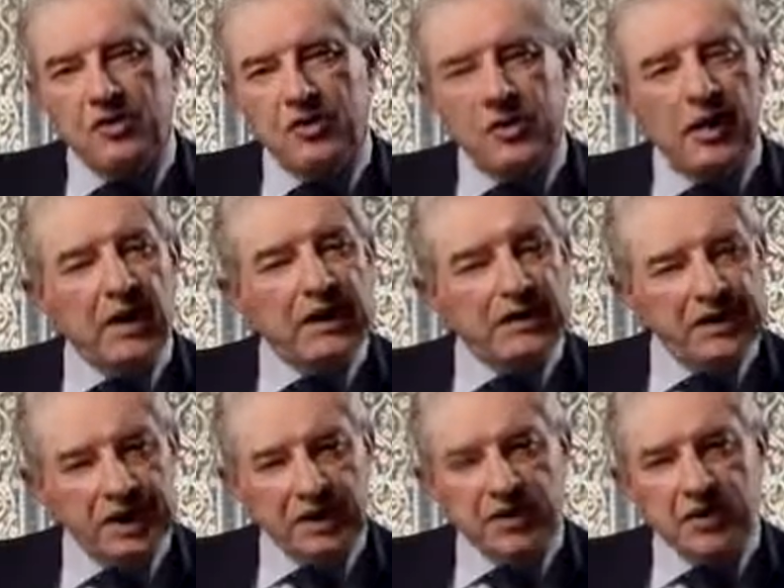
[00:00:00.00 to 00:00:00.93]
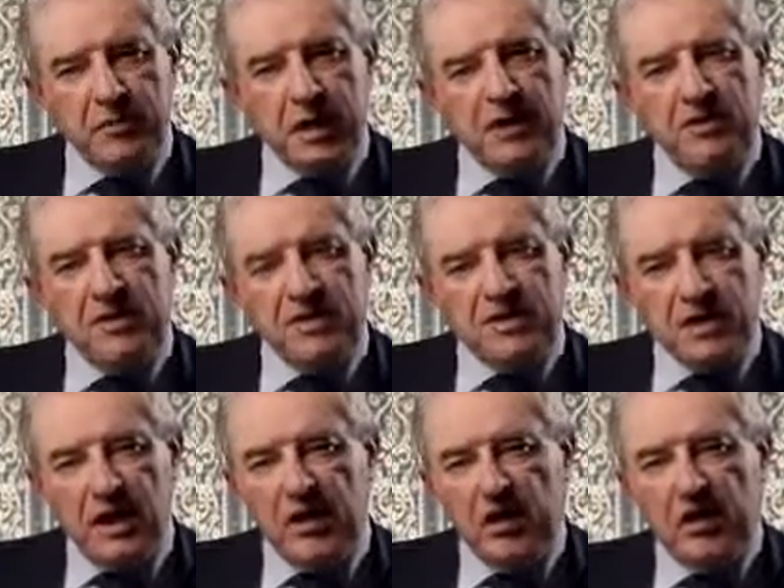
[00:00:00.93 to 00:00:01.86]
to teach about
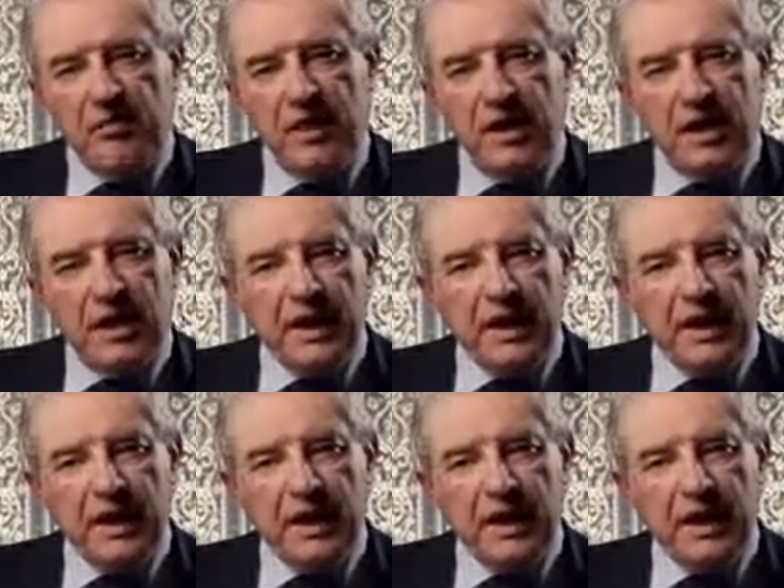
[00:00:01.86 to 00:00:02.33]
Islam